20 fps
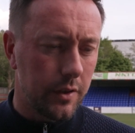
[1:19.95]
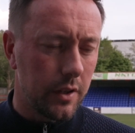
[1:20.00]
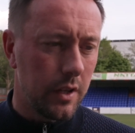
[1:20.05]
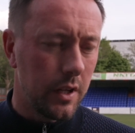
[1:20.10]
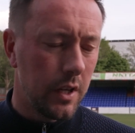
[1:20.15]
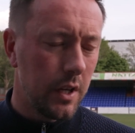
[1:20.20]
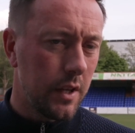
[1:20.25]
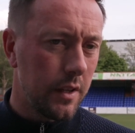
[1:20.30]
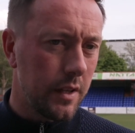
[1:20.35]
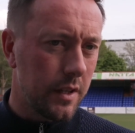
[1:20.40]
And
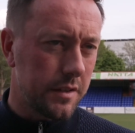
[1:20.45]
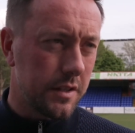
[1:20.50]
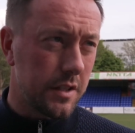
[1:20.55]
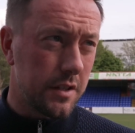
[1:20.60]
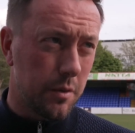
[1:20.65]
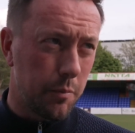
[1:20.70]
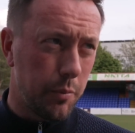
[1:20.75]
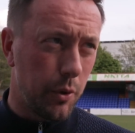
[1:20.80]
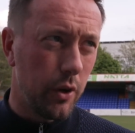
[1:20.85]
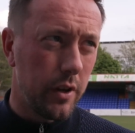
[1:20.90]
that's
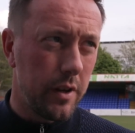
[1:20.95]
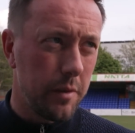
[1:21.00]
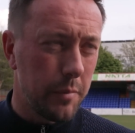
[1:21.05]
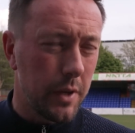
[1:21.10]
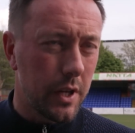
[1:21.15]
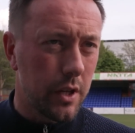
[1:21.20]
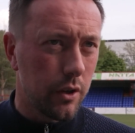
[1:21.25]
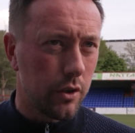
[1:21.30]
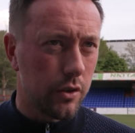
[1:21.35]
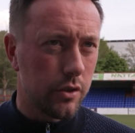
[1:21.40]
disappointing
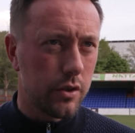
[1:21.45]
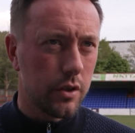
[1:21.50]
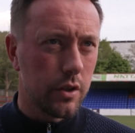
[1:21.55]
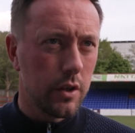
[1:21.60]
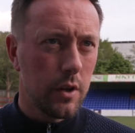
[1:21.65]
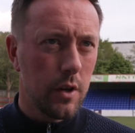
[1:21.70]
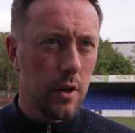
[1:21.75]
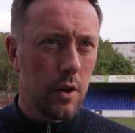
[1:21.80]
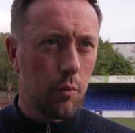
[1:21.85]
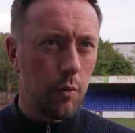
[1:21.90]
because
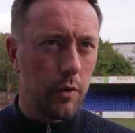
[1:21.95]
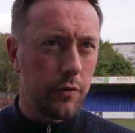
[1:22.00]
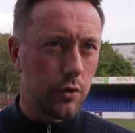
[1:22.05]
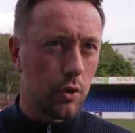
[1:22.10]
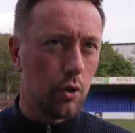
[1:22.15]
we've